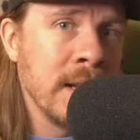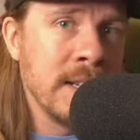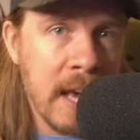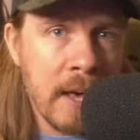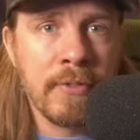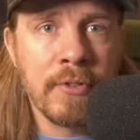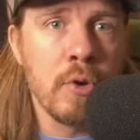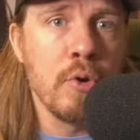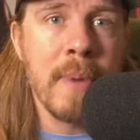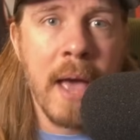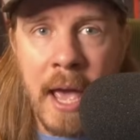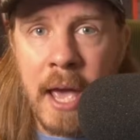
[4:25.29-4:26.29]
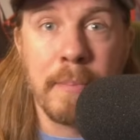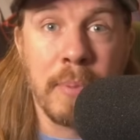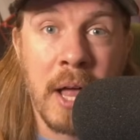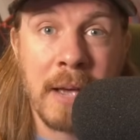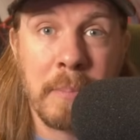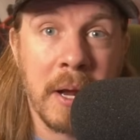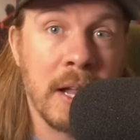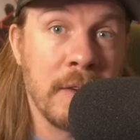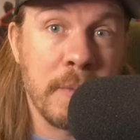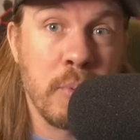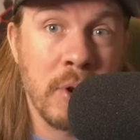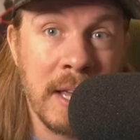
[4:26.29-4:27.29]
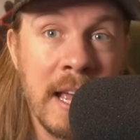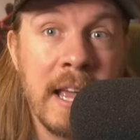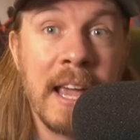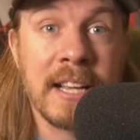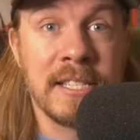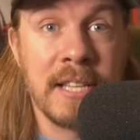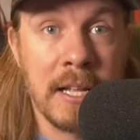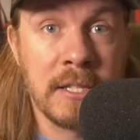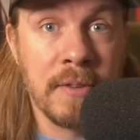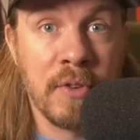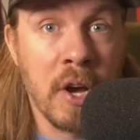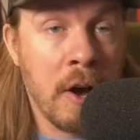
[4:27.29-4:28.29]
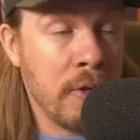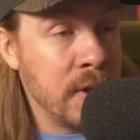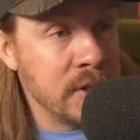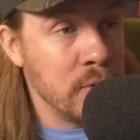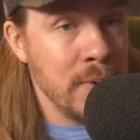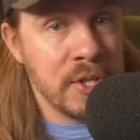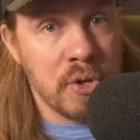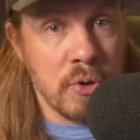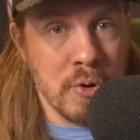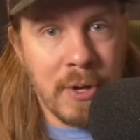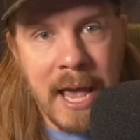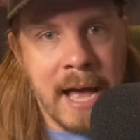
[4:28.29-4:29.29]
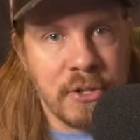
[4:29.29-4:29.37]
death doom and black metal have a pretty extensive goth history, so they're, yeah,